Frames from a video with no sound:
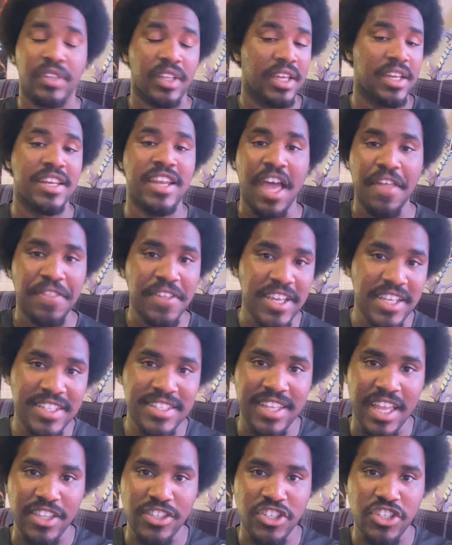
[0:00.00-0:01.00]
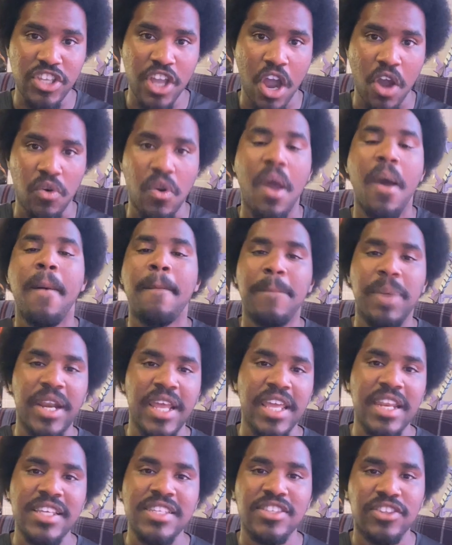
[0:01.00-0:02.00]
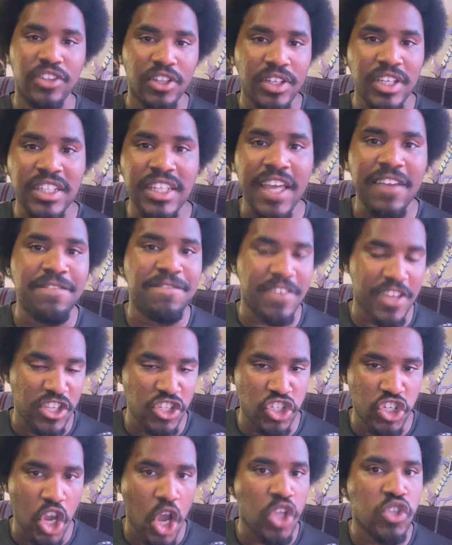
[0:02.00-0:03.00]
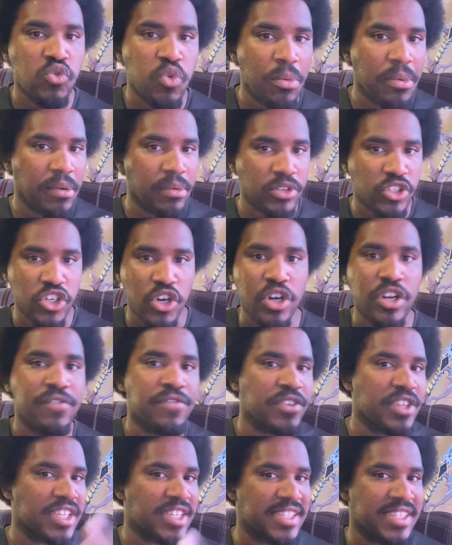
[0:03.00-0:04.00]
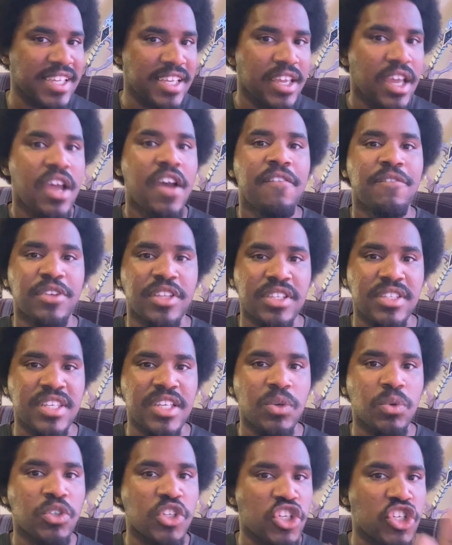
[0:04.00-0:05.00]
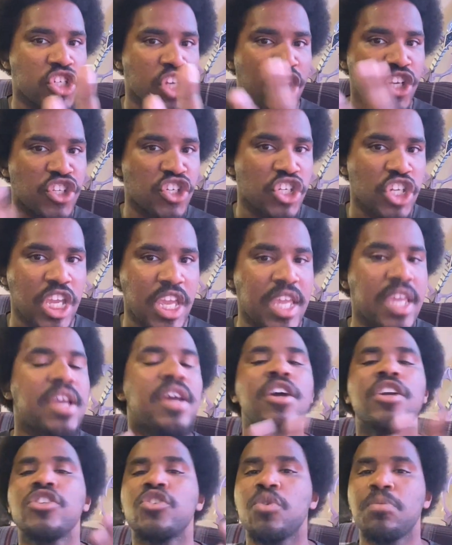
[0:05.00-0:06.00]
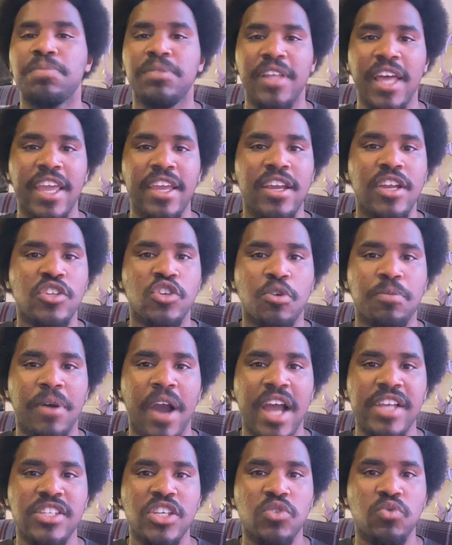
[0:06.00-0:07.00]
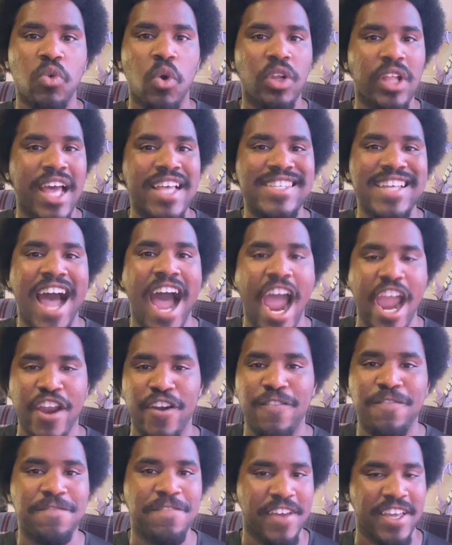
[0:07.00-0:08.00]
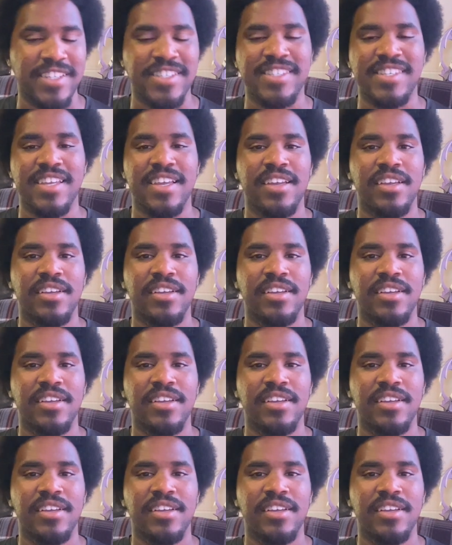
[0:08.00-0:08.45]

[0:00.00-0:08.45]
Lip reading: Nothing is set in stone, but it is looking like Finn Jones will be returning for the sequel to Shang-Chi to reprise his role as Iron Fist.